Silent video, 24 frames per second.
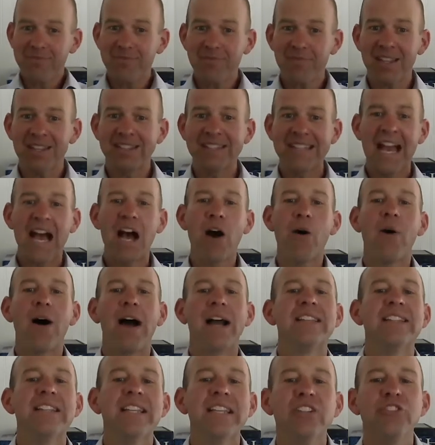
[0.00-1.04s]
I
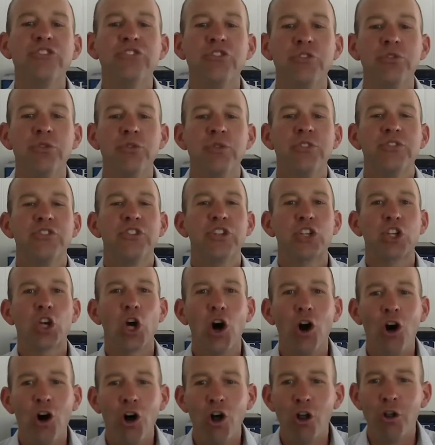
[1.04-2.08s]
need you to
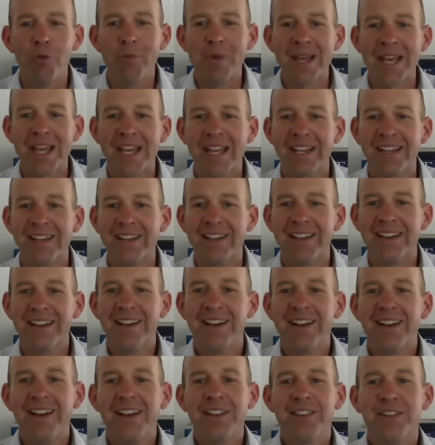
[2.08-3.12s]
call me.
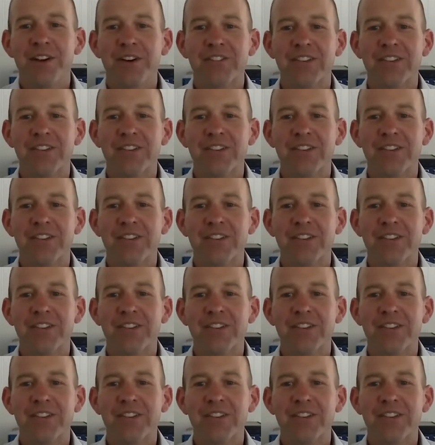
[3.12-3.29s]
There's